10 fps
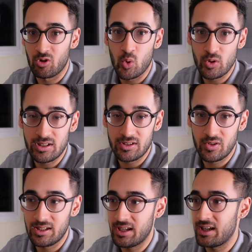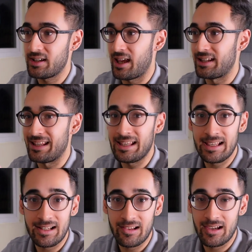courses you did, any
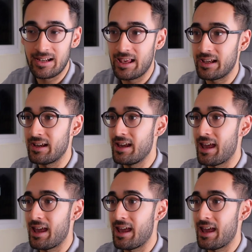e-learning,